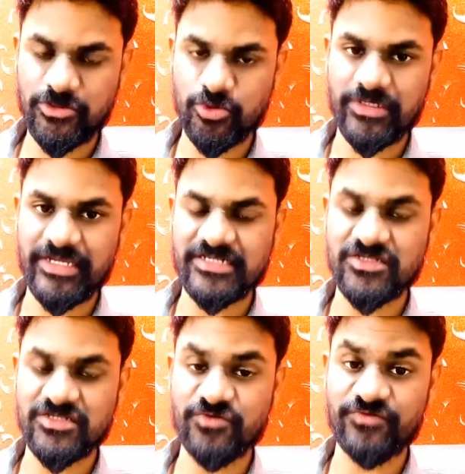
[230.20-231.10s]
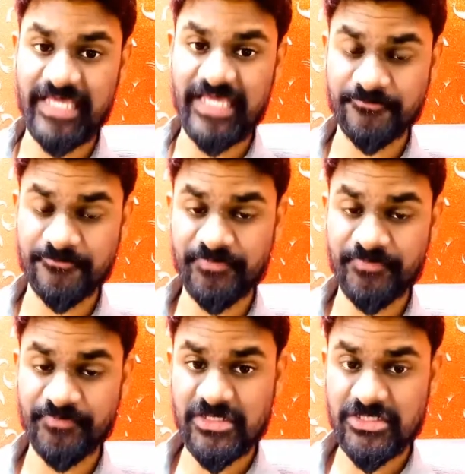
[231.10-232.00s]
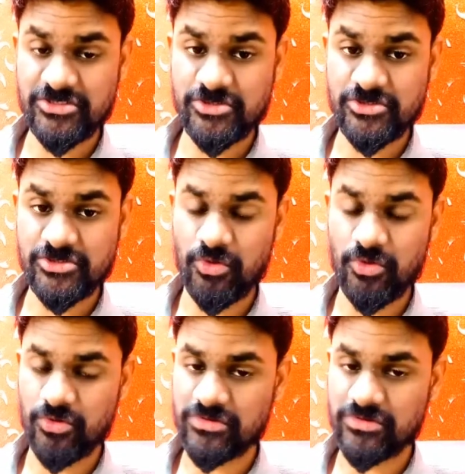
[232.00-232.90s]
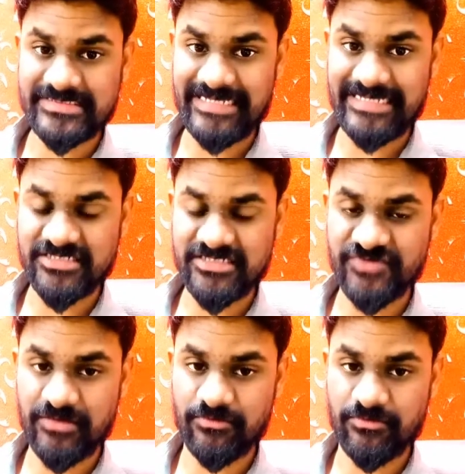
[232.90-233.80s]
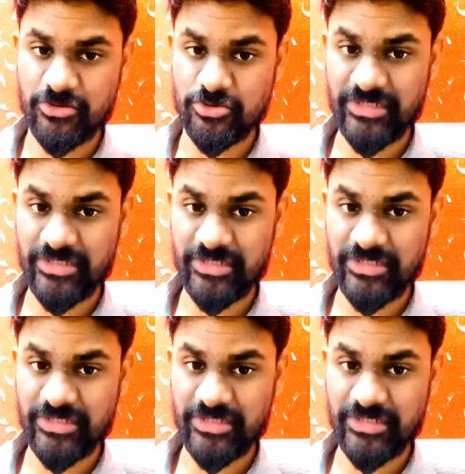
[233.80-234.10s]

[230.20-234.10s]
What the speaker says: to get the winning ad. So that is very important.